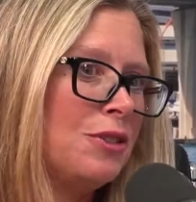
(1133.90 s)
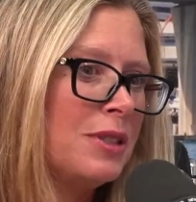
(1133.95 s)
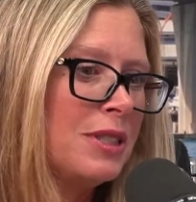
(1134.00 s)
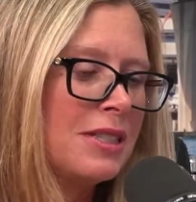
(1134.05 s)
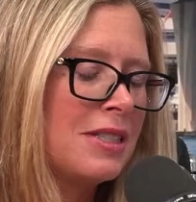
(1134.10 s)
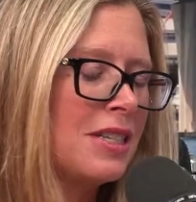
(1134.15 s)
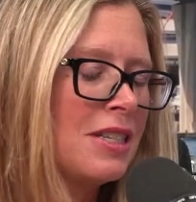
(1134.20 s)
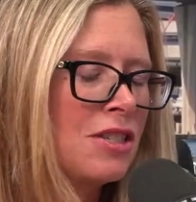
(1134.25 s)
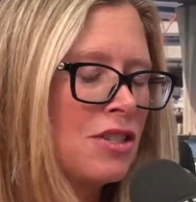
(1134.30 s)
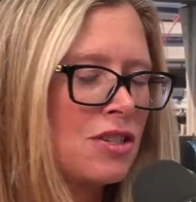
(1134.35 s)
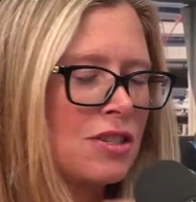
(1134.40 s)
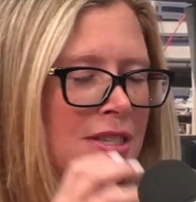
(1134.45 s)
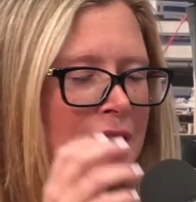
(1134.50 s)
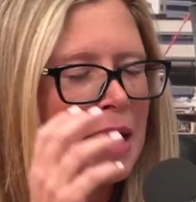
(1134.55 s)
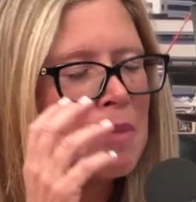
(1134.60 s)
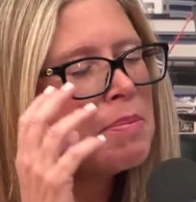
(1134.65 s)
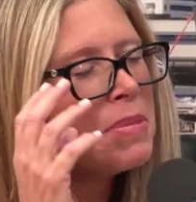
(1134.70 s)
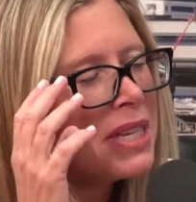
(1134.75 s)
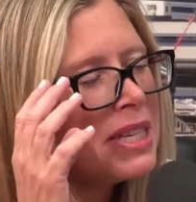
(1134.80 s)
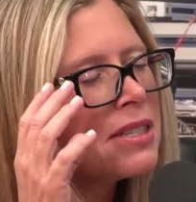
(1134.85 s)
it's just
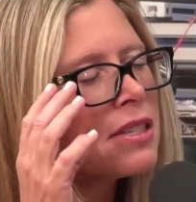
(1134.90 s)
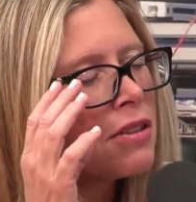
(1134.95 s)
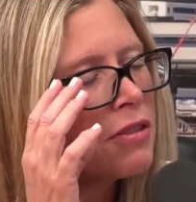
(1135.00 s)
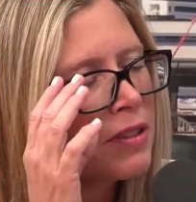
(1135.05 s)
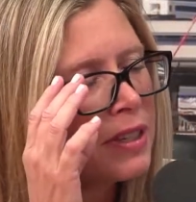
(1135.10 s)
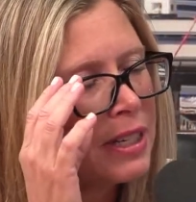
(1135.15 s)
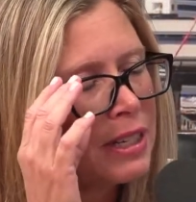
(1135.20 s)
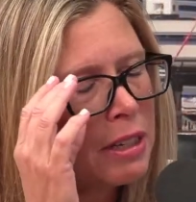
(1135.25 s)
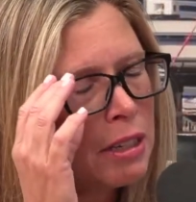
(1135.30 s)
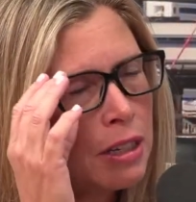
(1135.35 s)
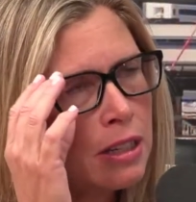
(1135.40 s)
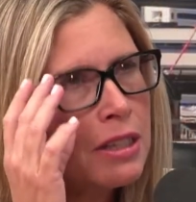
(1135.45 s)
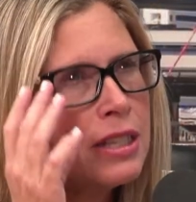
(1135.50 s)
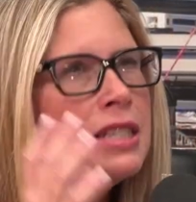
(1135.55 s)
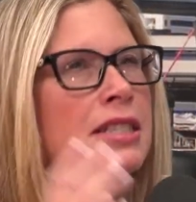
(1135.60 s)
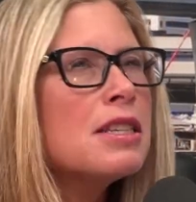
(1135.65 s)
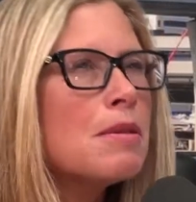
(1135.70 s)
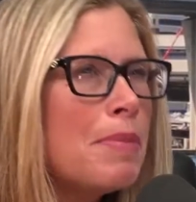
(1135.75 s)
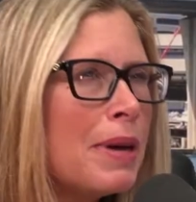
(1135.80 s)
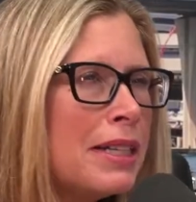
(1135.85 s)
that piece of it. The
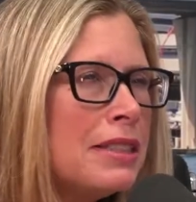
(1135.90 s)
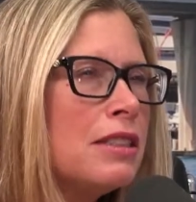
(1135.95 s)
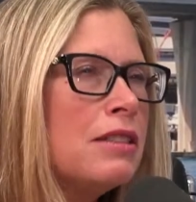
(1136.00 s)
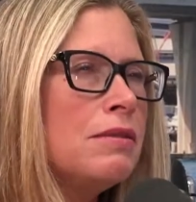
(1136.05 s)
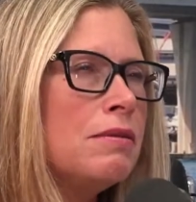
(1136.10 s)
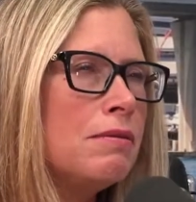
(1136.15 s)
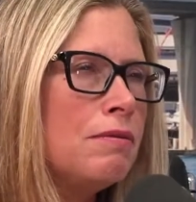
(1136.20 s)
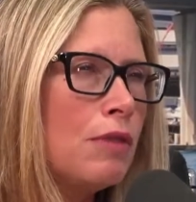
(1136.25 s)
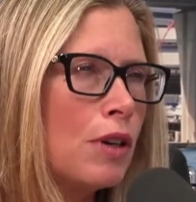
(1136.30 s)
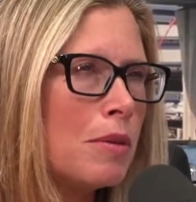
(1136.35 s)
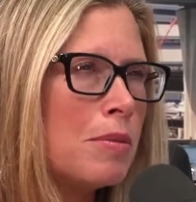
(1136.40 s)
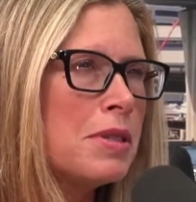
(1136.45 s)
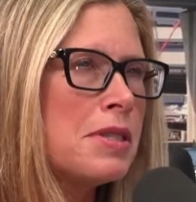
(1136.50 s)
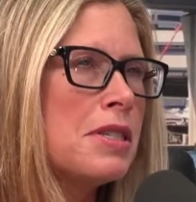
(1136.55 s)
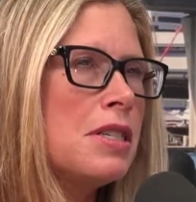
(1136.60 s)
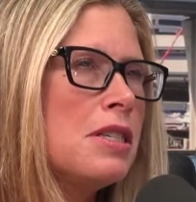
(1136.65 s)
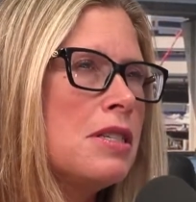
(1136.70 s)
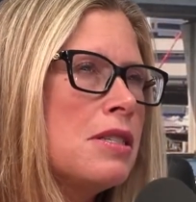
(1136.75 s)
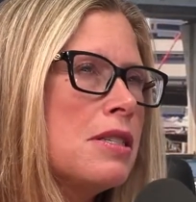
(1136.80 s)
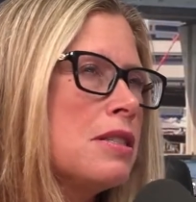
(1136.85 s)
independent
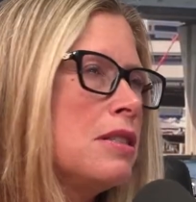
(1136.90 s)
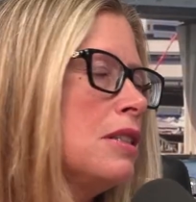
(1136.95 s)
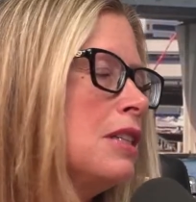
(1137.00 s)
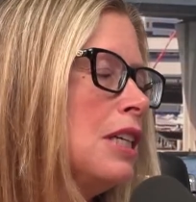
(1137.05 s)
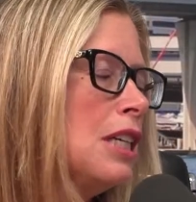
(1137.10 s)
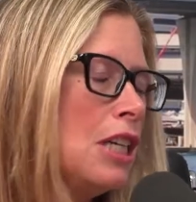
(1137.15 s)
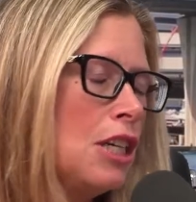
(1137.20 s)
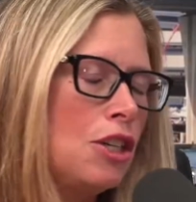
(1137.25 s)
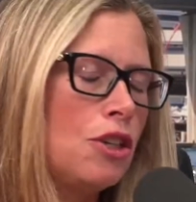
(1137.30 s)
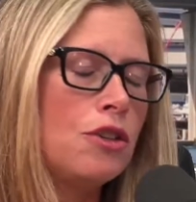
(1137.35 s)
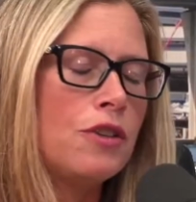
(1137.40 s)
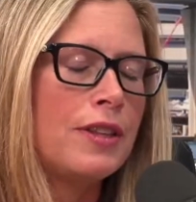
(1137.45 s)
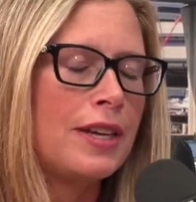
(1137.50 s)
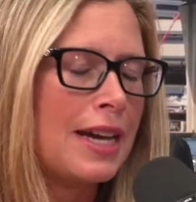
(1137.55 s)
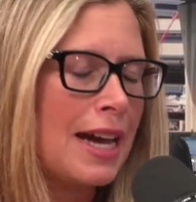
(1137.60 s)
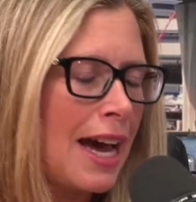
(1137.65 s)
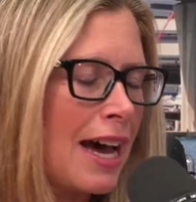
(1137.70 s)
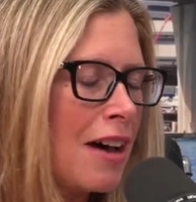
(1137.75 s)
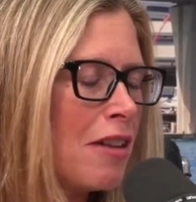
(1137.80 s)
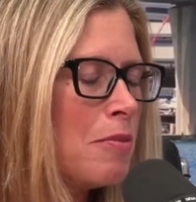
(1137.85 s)
pharmacies, and they
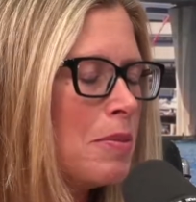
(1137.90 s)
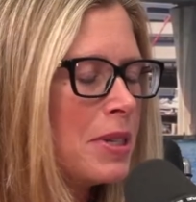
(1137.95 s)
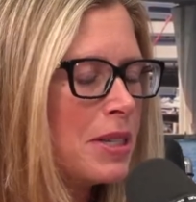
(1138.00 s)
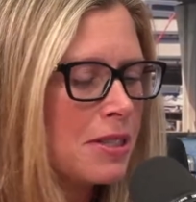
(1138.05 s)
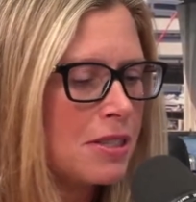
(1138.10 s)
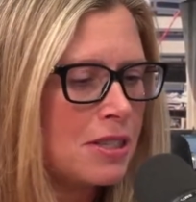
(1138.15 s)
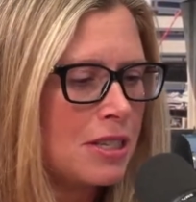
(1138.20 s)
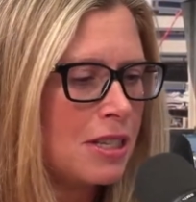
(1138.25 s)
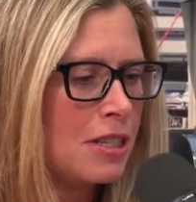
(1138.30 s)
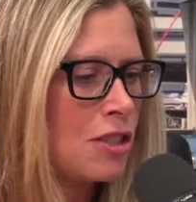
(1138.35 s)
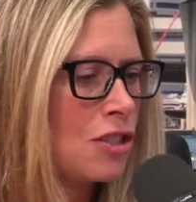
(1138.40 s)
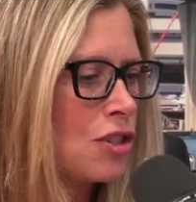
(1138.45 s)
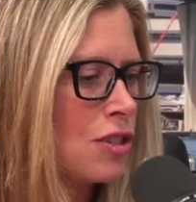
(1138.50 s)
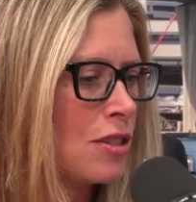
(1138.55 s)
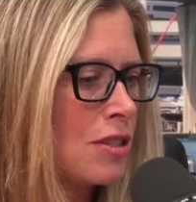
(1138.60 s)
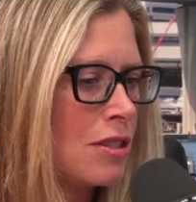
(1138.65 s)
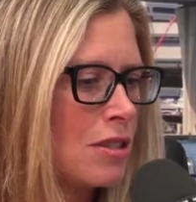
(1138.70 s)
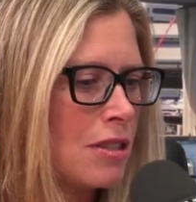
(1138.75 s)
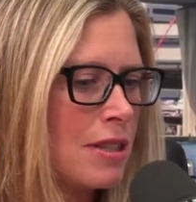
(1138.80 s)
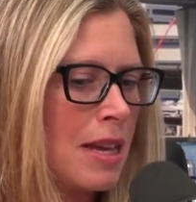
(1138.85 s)
have, but it's
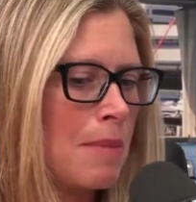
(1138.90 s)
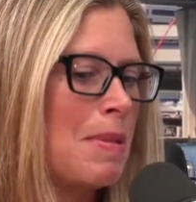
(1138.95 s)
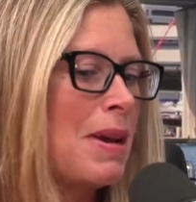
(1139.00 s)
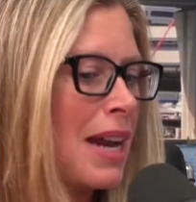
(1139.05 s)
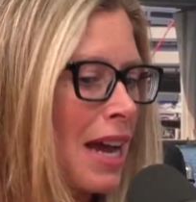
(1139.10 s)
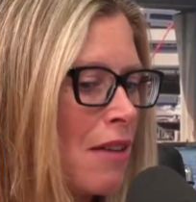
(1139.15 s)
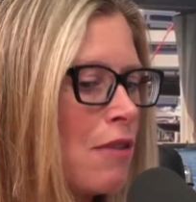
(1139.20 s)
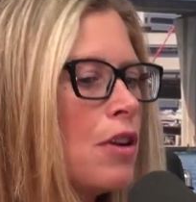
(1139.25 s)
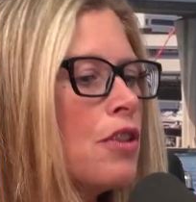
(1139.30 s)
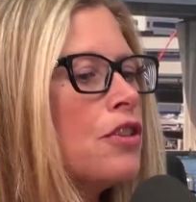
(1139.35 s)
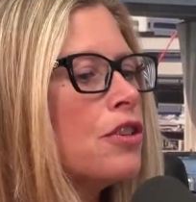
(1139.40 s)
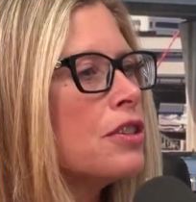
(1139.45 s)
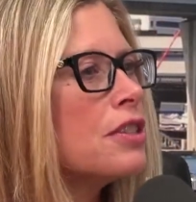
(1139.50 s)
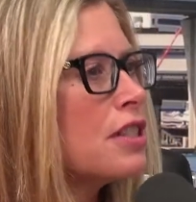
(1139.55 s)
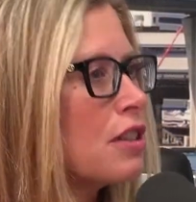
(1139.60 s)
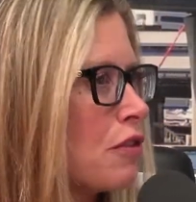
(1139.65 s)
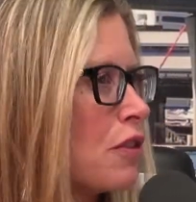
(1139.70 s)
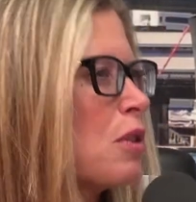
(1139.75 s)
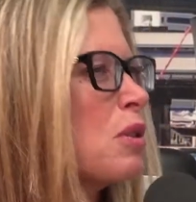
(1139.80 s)
just they may have other different